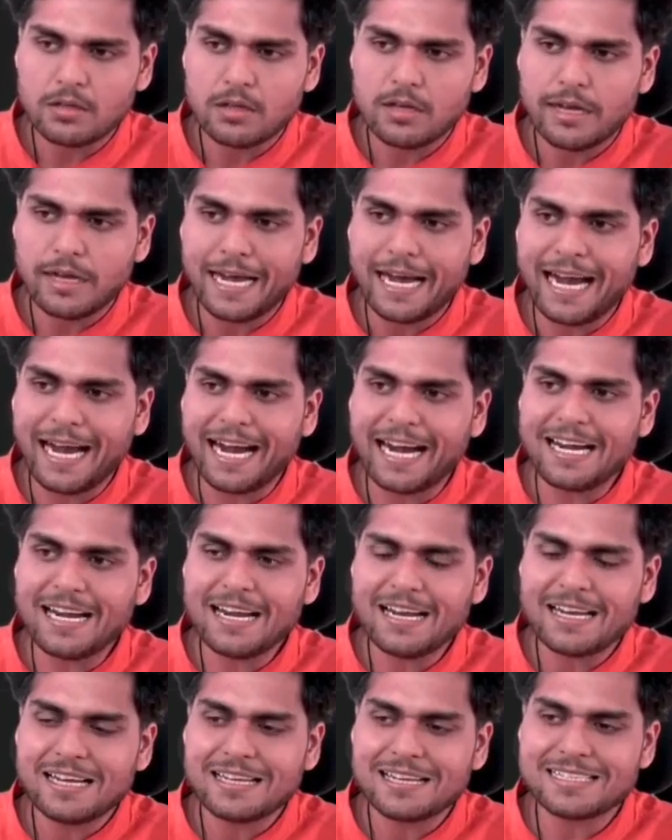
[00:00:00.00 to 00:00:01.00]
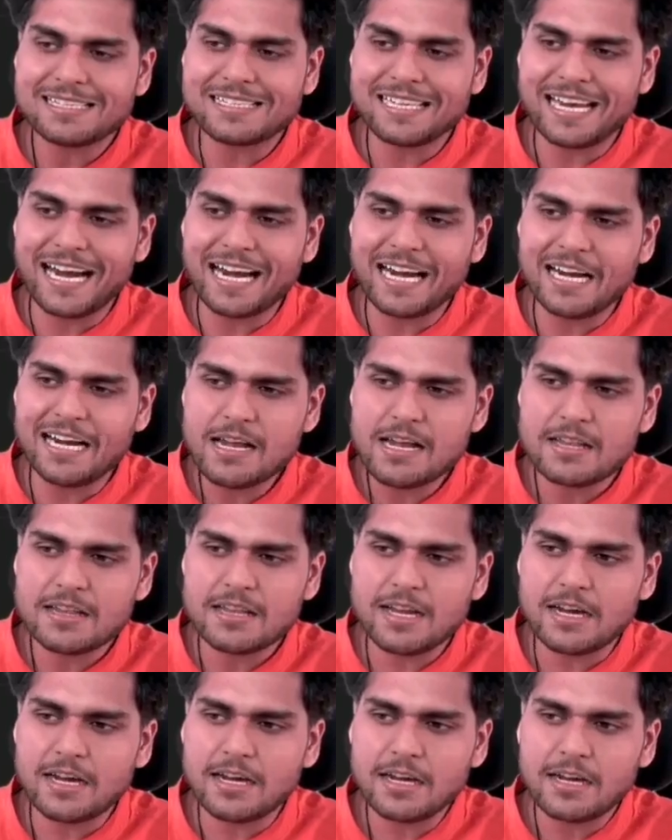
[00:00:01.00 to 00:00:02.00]
and send
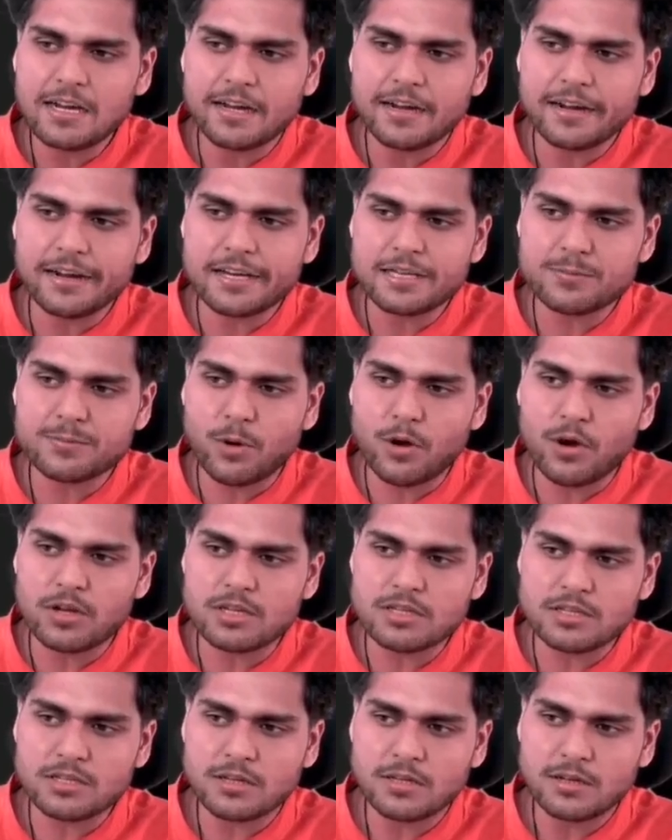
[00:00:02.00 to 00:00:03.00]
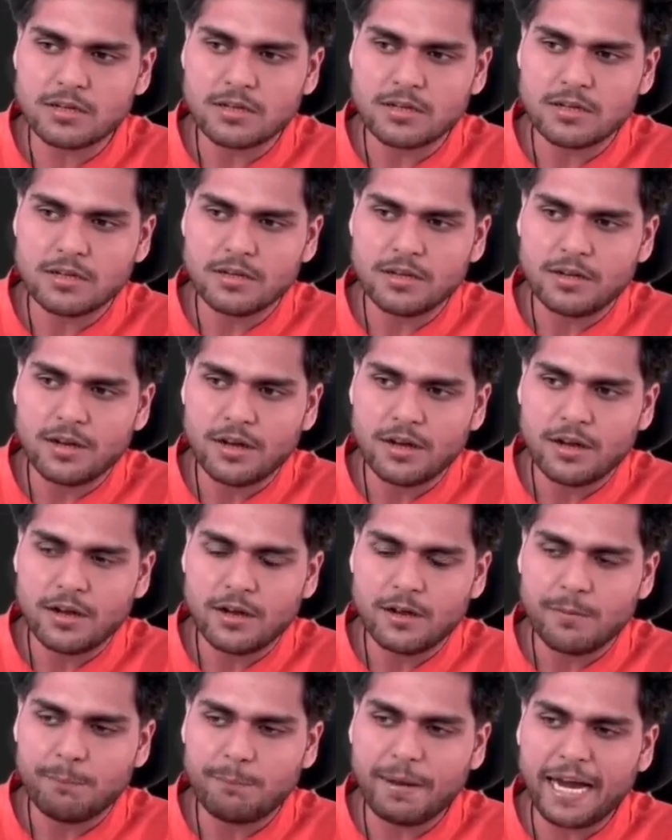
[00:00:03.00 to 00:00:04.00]
the response
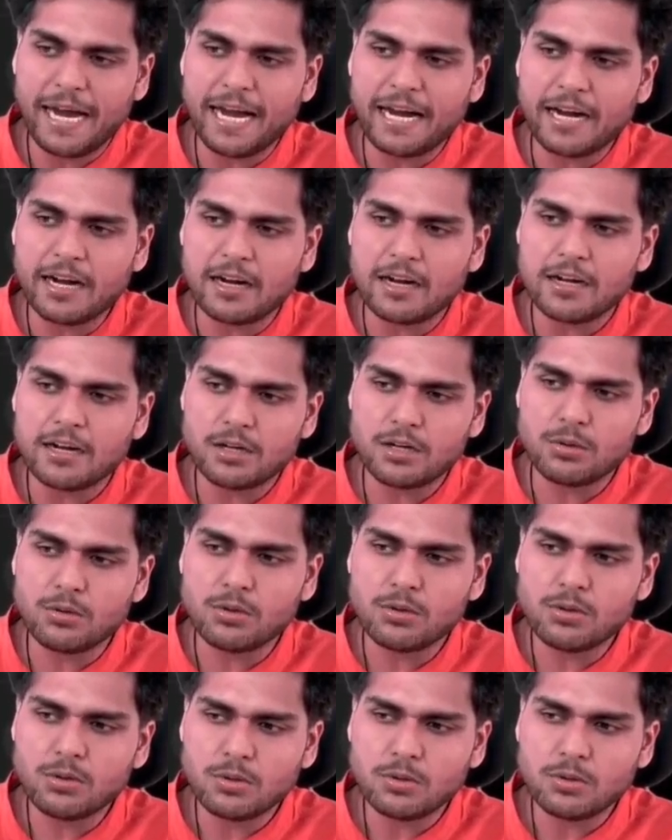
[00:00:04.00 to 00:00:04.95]
back to